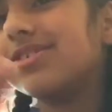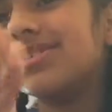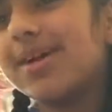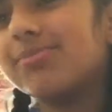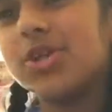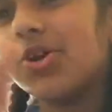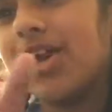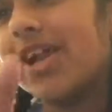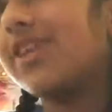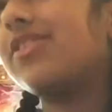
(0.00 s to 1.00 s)
her Snapchat or
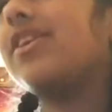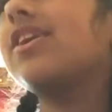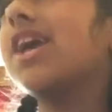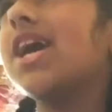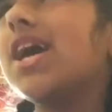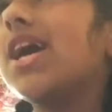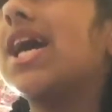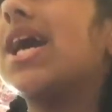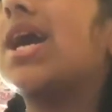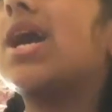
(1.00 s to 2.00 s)
anything.
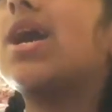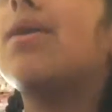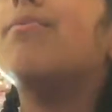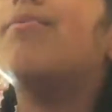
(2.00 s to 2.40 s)
Uh,